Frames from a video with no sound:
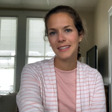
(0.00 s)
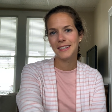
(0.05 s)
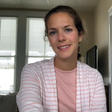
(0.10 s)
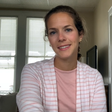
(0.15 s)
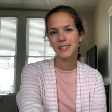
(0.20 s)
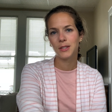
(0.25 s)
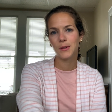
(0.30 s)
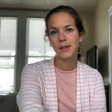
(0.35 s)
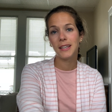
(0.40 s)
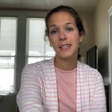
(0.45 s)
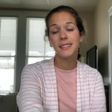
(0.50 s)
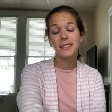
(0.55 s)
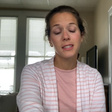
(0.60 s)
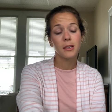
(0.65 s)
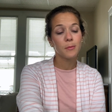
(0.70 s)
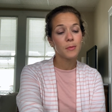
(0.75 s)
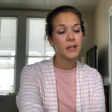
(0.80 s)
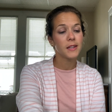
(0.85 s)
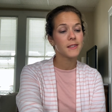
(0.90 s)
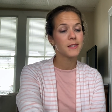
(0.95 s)
So in
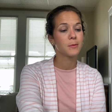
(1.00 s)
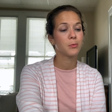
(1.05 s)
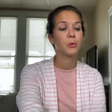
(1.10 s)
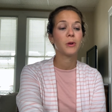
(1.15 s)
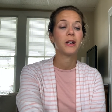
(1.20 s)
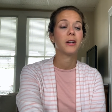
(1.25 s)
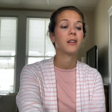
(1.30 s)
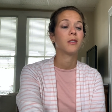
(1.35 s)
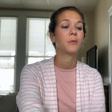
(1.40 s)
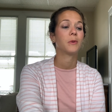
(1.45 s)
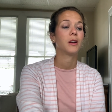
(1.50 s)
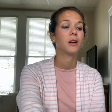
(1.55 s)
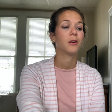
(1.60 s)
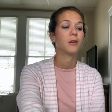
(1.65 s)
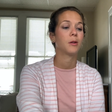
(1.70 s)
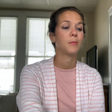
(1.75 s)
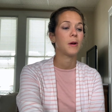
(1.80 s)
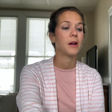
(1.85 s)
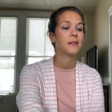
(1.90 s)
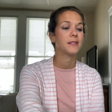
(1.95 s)
Simeon's prayer we
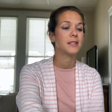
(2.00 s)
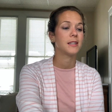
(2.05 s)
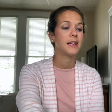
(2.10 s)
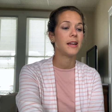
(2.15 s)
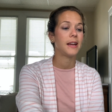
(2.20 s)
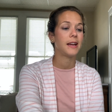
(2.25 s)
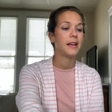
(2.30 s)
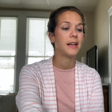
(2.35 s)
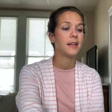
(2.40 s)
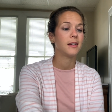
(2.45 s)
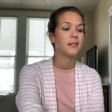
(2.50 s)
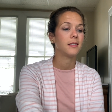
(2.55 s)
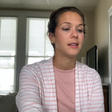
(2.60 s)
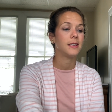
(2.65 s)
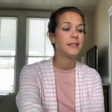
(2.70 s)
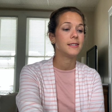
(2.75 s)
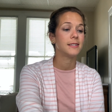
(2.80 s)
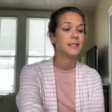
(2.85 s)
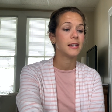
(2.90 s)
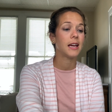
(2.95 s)
heard about today,
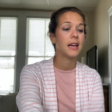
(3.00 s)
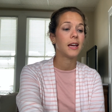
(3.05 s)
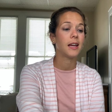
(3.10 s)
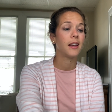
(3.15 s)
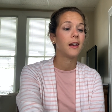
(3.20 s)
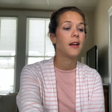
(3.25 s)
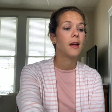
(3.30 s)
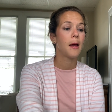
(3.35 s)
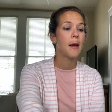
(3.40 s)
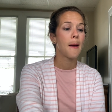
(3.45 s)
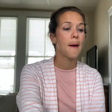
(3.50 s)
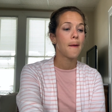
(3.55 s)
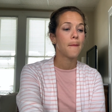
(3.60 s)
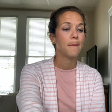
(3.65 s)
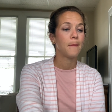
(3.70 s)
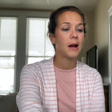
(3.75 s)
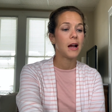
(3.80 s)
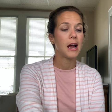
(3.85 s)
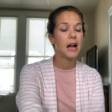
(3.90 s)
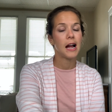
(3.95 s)
he said,
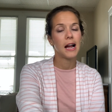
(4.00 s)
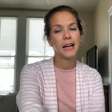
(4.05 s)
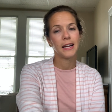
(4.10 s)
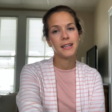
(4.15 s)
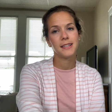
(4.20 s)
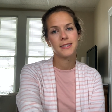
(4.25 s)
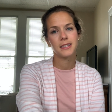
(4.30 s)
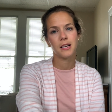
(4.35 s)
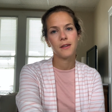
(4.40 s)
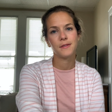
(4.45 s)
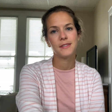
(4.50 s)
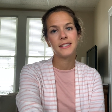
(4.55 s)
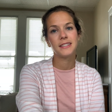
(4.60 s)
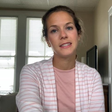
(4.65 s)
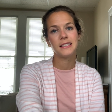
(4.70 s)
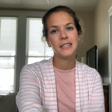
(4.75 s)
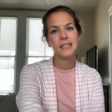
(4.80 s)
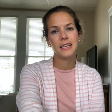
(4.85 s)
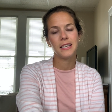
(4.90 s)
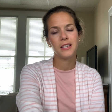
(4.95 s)
My eyes have
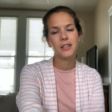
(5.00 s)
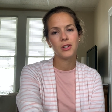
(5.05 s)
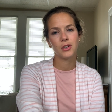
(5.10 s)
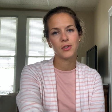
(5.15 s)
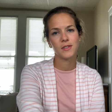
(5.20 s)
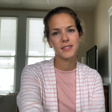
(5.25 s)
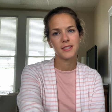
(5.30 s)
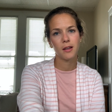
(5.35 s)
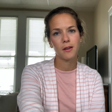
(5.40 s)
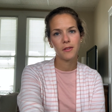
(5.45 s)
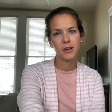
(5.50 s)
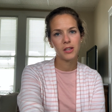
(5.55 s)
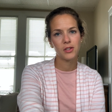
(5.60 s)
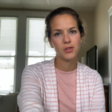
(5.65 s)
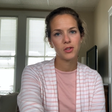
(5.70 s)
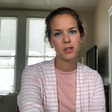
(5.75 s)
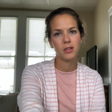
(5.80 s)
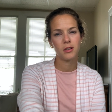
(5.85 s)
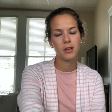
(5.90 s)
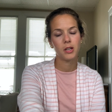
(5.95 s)
seen your
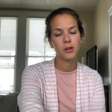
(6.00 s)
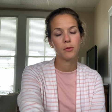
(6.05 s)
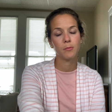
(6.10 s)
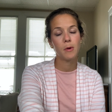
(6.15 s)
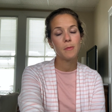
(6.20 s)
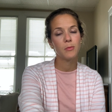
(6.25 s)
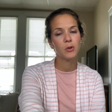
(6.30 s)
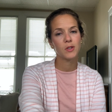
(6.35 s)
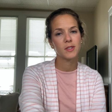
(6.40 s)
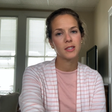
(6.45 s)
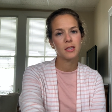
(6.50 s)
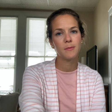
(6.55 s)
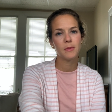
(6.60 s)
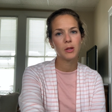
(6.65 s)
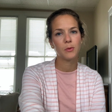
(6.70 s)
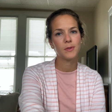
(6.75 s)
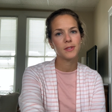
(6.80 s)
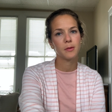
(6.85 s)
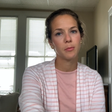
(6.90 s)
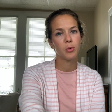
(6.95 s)
salvation. And remember,
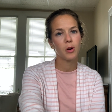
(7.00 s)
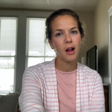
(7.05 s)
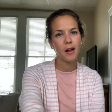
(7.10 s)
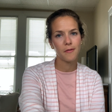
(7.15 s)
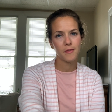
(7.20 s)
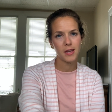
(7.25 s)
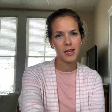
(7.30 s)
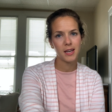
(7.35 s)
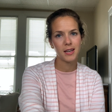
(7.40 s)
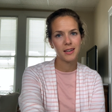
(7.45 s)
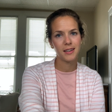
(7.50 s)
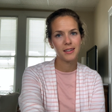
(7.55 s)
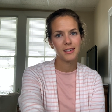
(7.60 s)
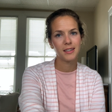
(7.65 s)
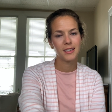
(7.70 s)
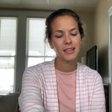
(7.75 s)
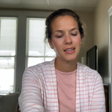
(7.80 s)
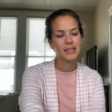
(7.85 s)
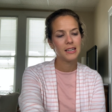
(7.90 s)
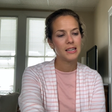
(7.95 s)
Simeon was a prophet.
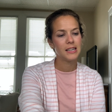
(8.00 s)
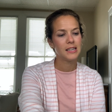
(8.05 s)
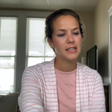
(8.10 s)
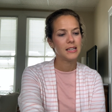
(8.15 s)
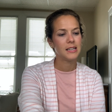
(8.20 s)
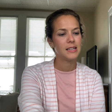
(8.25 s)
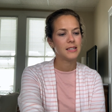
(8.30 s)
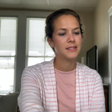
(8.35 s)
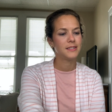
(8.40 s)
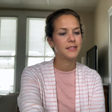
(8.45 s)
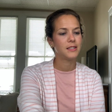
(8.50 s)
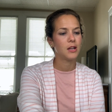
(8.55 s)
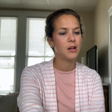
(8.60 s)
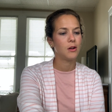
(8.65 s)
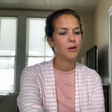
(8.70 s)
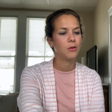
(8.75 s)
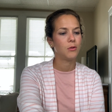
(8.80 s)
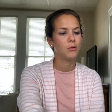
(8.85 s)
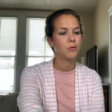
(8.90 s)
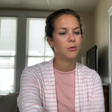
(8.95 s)
And
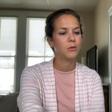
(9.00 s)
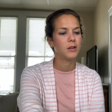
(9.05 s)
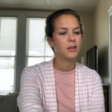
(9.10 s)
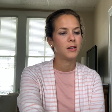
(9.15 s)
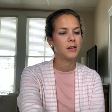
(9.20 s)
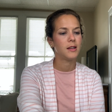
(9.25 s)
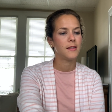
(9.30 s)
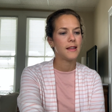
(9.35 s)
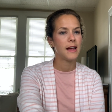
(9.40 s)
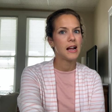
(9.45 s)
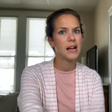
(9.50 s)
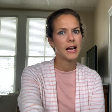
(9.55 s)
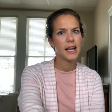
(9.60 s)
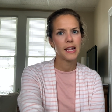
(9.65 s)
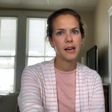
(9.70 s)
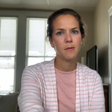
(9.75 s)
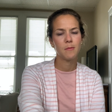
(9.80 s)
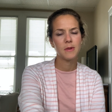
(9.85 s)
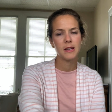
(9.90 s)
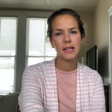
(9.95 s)
so, and that
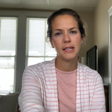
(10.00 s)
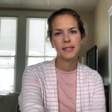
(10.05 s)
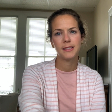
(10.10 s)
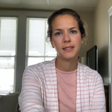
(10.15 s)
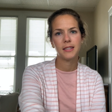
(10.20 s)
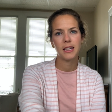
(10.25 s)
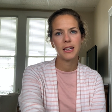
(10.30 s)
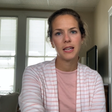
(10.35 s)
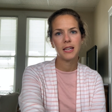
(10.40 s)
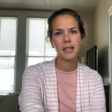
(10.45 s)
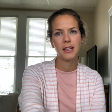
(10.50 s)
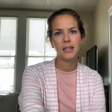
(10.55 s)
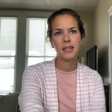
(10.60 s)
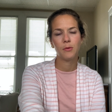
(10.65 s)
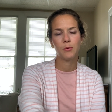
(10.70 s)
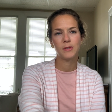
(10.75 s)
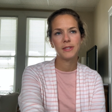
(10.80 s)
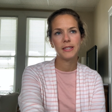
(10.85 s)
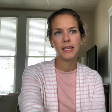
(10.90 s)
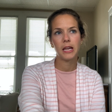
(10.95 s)
kind of means that
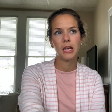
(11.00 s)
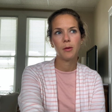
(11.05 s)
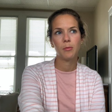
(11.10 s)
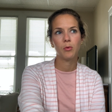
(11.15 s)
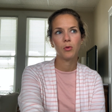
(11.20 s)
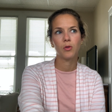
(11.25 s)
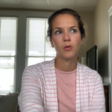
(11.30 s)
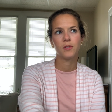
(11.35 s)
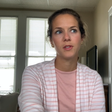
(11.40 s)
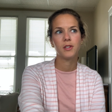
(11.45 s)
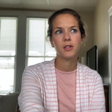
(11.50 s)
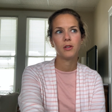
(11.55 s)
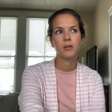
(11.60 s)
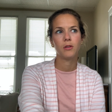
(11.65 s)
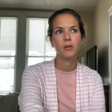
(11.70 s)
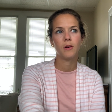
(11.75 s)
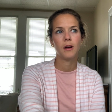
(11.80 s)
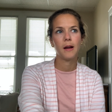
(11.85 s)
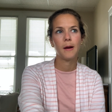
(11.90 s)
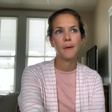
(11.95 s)
he was able
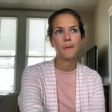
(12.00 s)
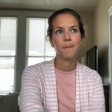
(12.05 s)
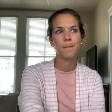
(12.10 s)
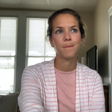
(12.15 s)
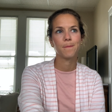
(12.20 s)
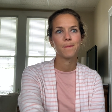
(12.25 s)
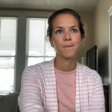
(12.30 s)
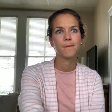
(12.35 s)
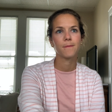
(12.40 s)
to um,